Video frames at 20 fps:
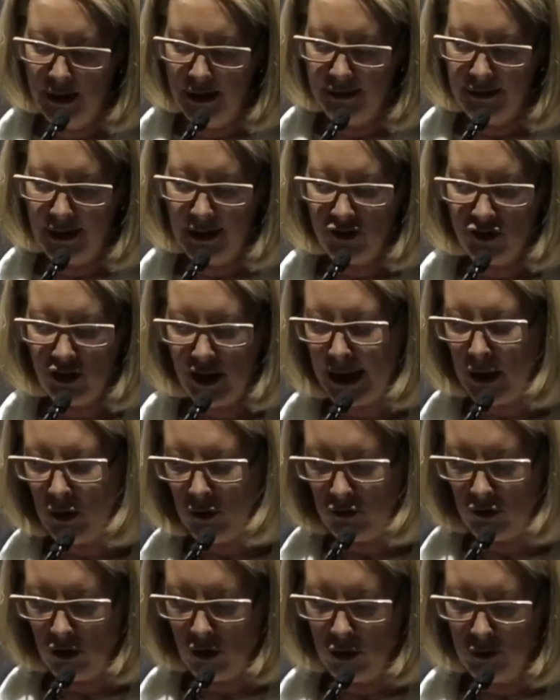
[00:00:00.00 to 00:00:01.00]
They
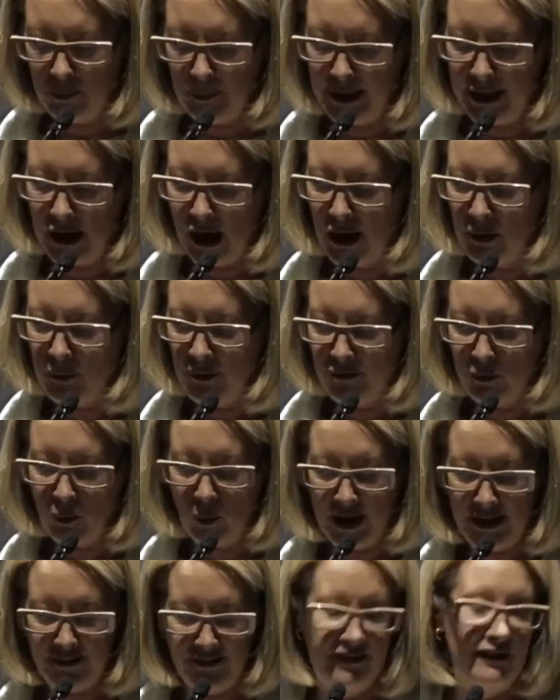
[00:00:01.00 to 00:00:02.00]
told me I was
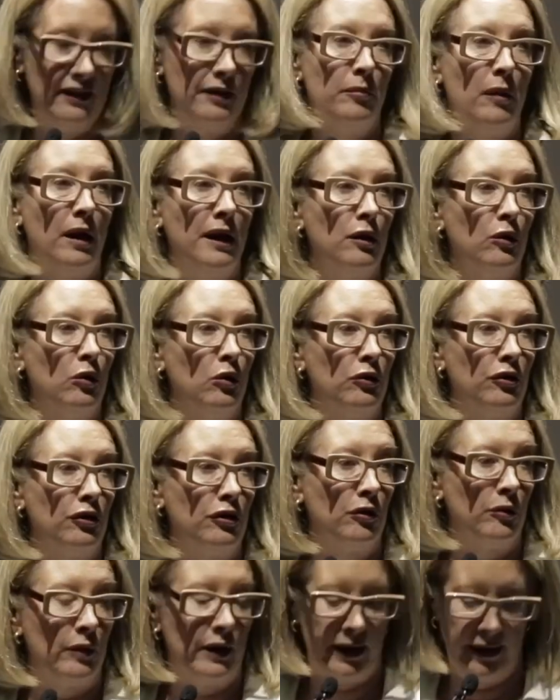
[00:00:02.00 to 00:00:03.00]
wasting my law
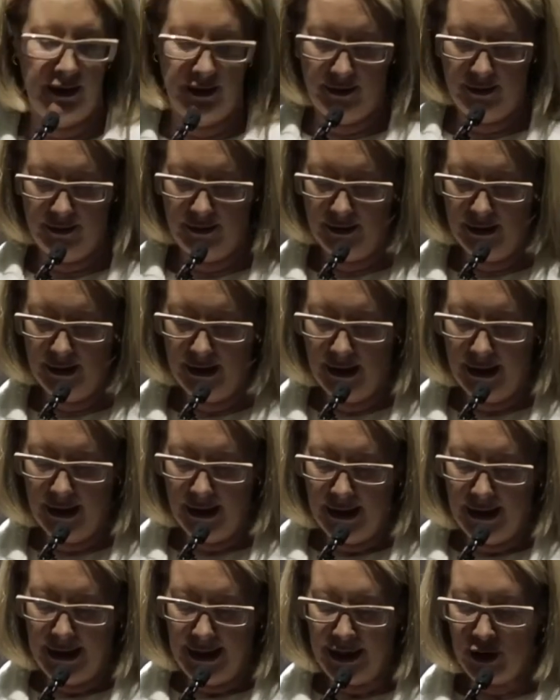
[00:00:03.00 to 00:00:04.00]
degree.
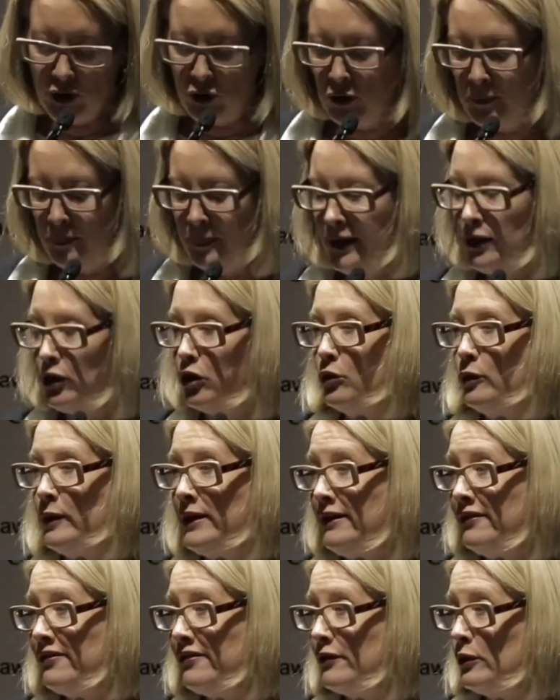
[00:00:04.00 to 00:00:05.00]
It could be
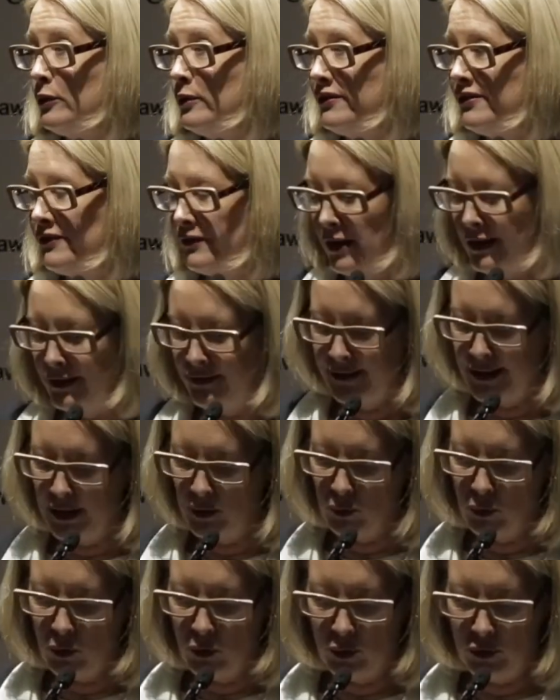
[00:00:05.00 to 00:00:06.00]
career suicide, they
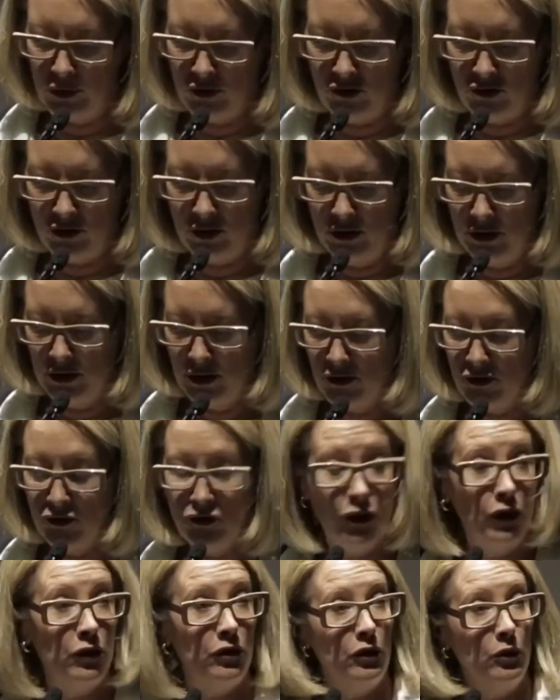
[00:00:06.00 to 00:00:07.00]
warned.
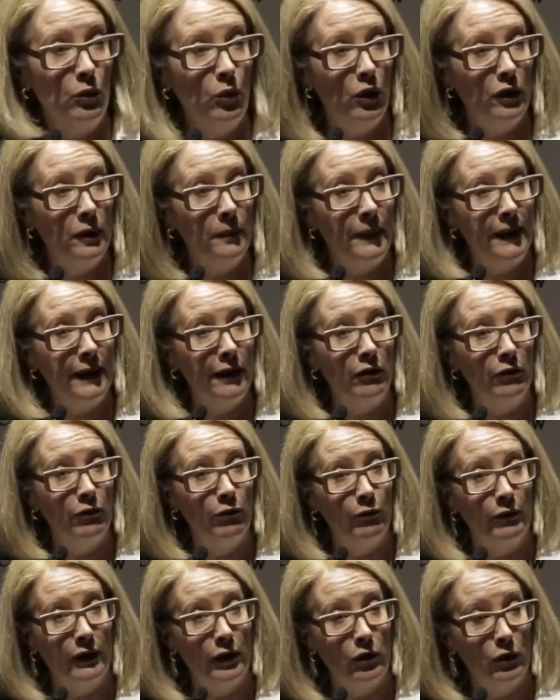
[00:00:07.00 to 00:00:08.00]
Don't you want to be a
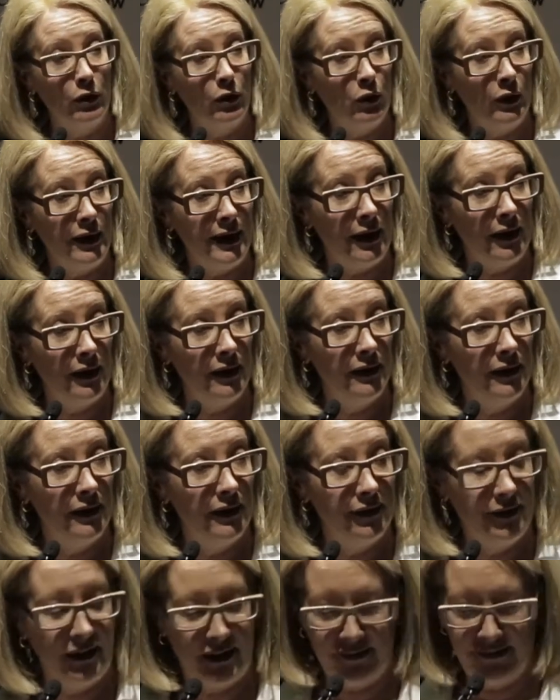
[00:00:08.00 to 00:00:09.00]
real lawyer,
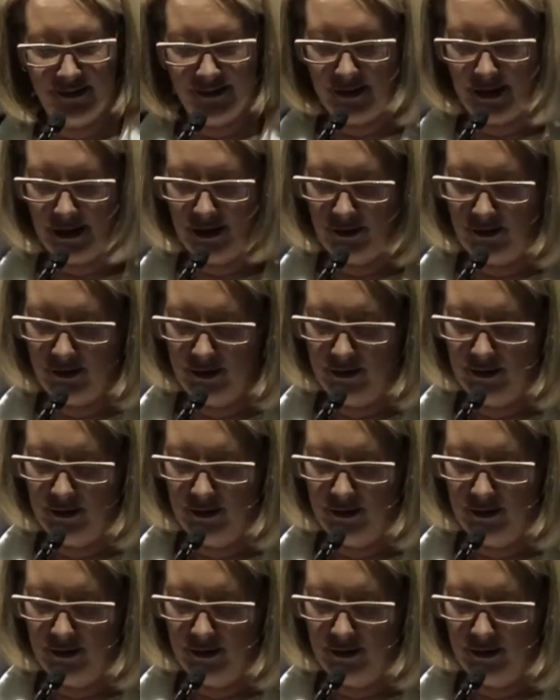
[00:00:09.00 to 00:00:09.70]
they said.